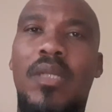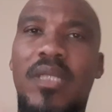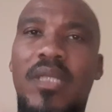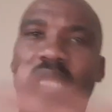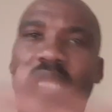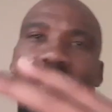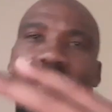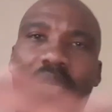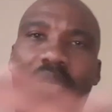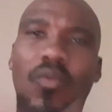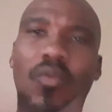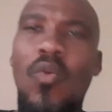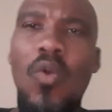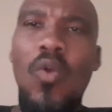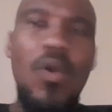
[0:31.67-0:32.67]
there's a
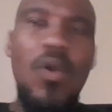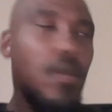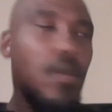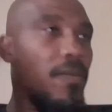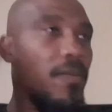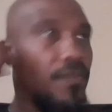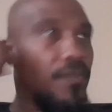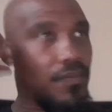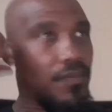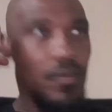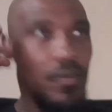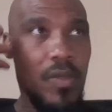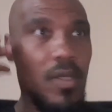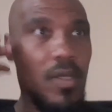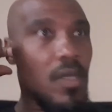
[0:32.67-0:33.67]
war
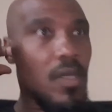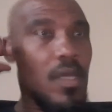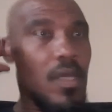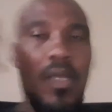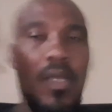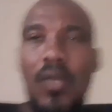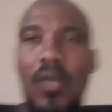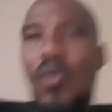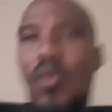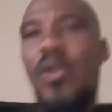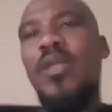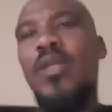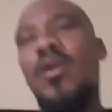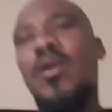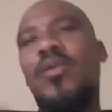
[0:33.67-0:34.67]

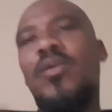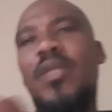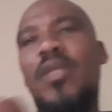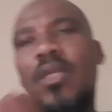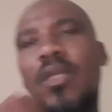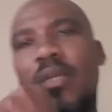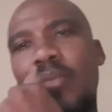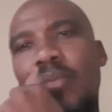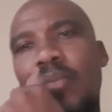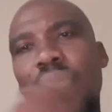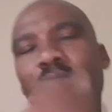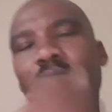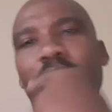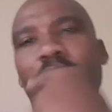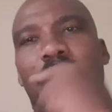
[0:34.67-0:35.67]
going on in the
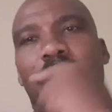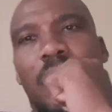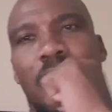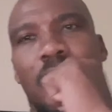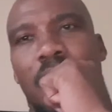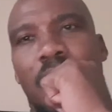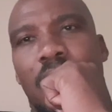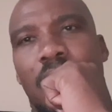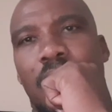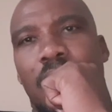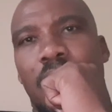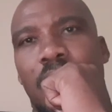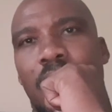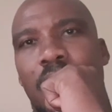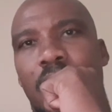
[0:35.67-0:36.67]
communities
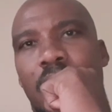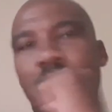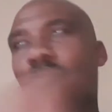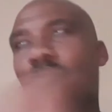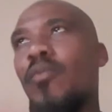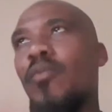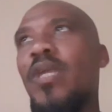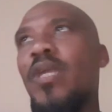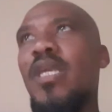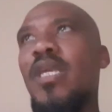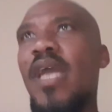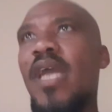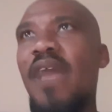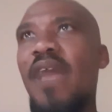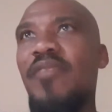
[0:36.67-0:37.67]
that we
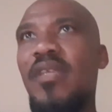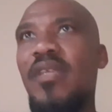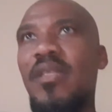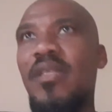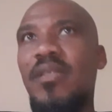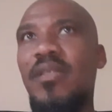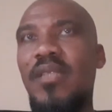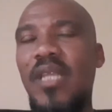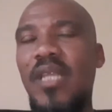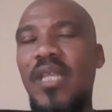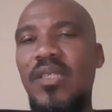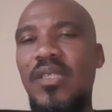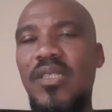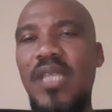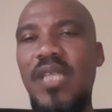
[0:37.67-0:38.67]
haven't
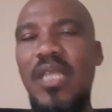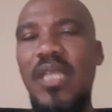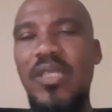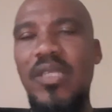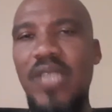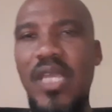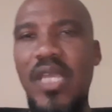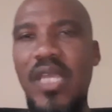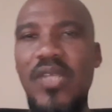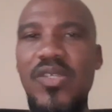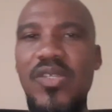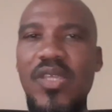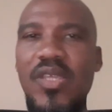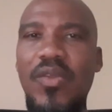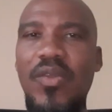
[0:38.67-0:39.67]
necessarily taken
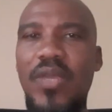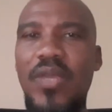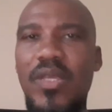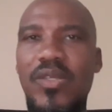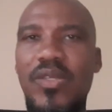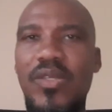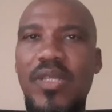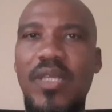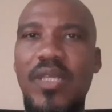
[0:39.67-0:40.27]
serious.